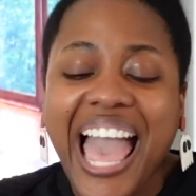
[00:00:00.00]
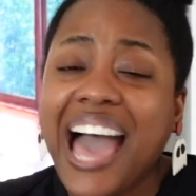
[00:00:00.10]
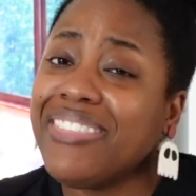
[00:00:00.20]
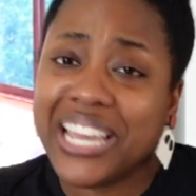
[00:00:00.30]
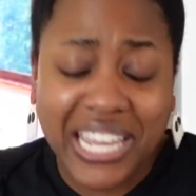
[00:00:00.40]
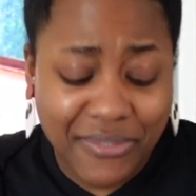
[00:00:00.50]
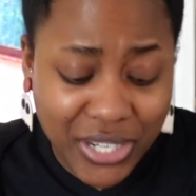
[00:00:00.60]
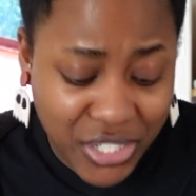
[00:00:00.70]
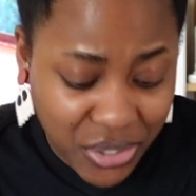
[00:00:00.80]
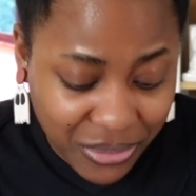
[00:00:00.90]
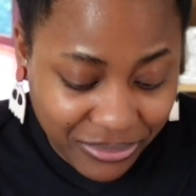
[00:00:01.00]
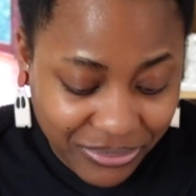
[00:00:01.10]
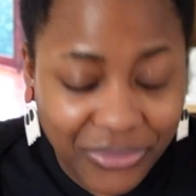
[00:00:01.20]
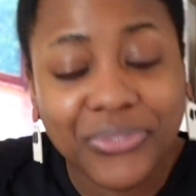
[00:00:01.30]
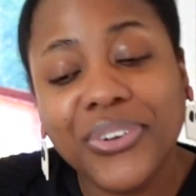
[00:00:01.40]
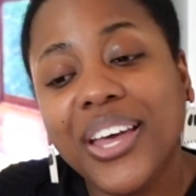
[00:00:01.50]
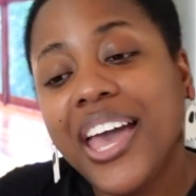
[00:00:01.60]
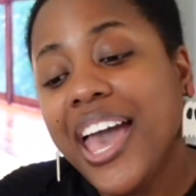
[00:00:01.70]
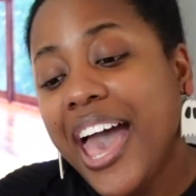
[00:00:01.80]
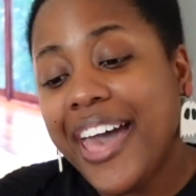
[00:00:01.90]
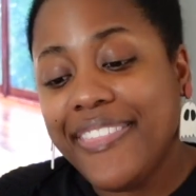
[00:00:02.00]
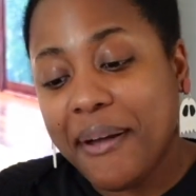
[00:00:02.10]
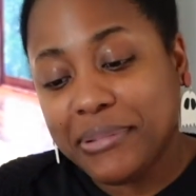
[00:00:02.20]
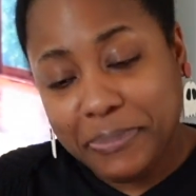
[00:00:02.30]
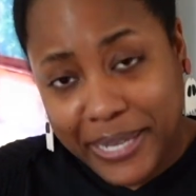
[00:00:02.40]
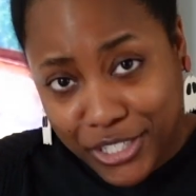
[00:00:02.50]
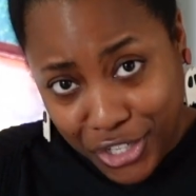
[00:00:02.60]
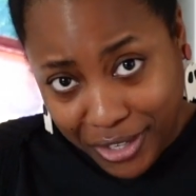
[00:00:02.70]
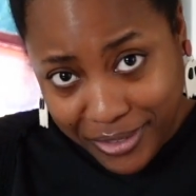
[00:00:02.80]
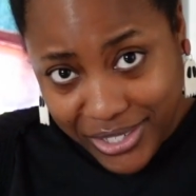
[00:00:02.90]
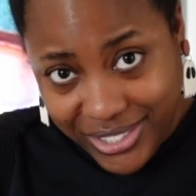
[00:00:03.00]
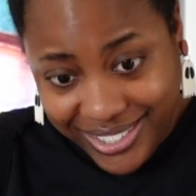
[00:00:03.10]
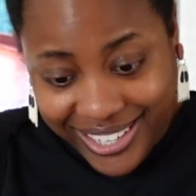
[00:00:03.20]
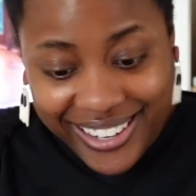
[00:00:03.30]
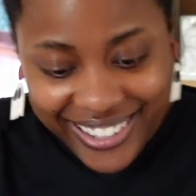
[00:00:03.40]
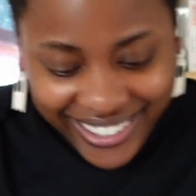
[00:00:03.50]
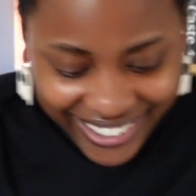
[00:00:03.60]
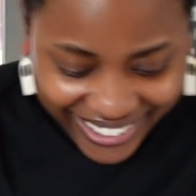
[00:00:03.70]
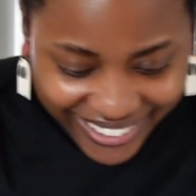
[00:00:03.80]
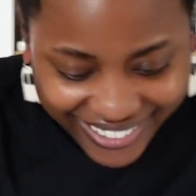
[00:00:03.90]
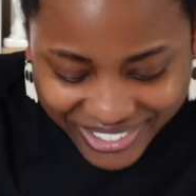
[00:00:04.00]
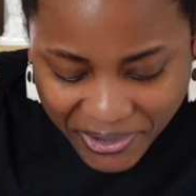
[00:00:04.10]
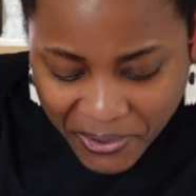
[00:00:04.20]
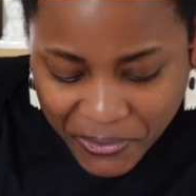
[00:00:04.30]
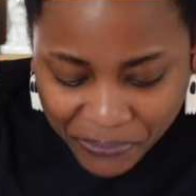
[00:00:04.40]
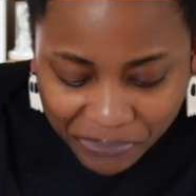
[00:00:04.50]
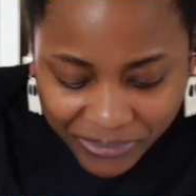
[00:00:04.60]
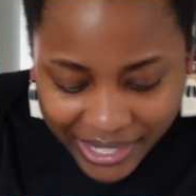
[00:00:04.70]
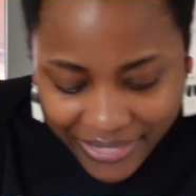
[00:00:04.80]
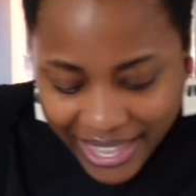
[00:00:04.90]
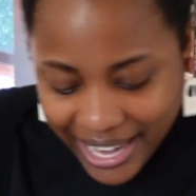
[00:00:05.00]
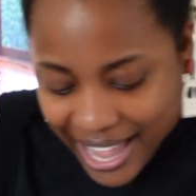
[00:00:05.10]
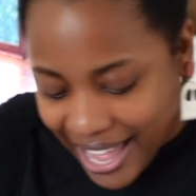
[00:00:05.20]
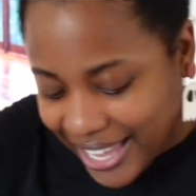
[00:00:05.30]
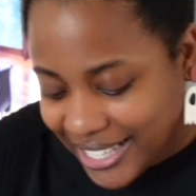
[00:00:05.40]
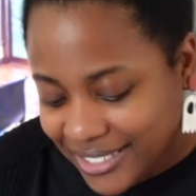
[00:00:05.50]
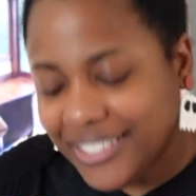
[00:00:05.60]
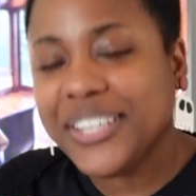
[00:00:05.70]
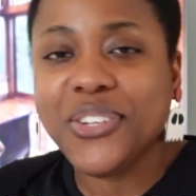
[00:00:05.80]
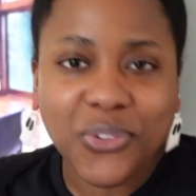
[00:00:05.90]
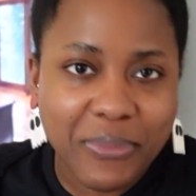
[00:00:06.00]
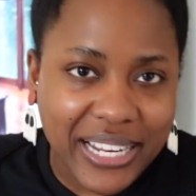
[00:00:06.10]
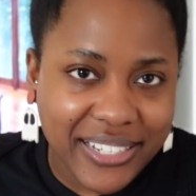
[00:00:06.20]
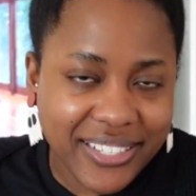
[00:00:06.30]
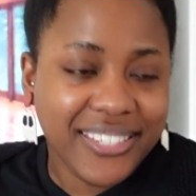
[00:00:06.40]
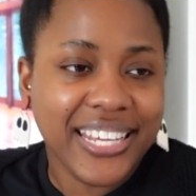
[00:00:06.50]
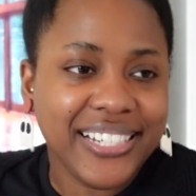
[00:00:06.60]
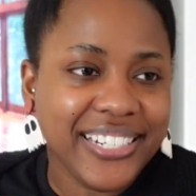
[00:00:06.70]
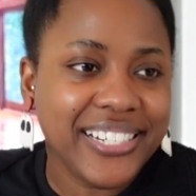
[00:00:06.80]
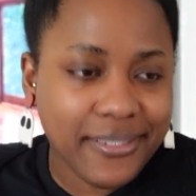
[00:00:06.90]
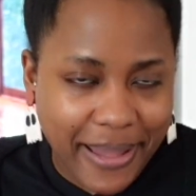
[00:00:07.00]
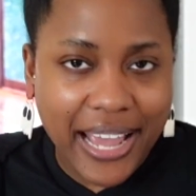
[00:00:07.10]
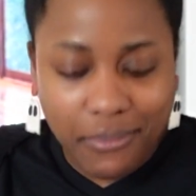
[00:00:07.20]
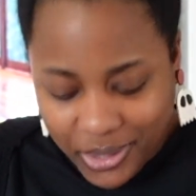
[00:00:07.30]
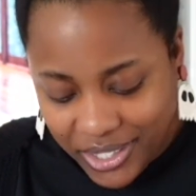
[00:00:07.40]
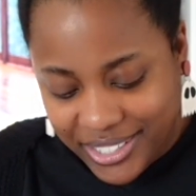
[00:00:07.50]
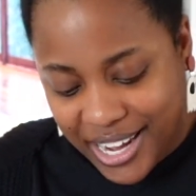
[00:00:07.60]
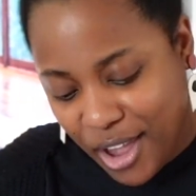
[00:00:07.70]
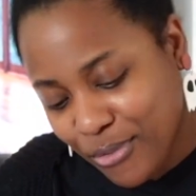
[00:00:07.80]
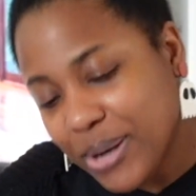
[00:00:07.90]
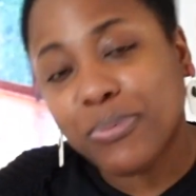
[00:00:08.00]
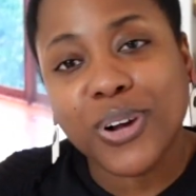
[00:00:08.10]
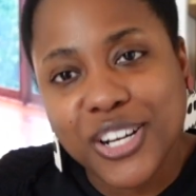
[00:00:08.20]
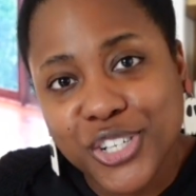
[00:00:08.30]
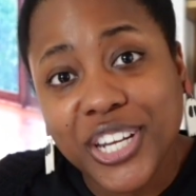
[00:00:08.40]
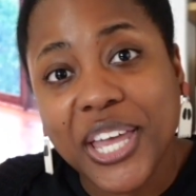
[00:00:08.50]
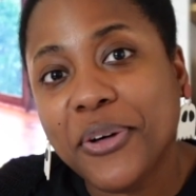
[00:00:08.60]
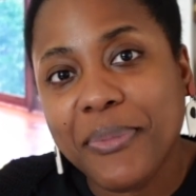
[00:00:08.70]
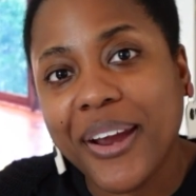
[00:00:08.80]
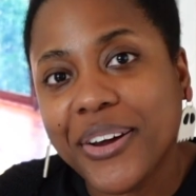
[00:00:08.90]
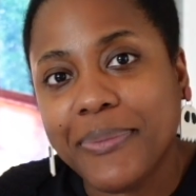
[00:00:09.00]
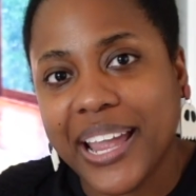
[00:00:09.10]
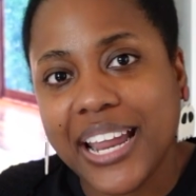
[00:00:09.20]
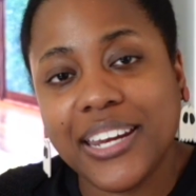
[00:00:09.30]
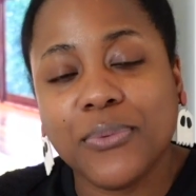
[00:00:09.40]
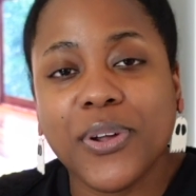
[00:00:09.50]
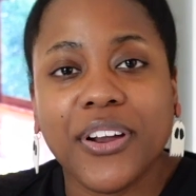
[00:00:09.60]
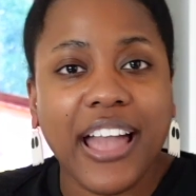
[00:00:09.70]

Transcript: I think I gave it a 2. And that was being generous. Then I continued my descent into bad books and I read Project Hail Mary by Andy Weir.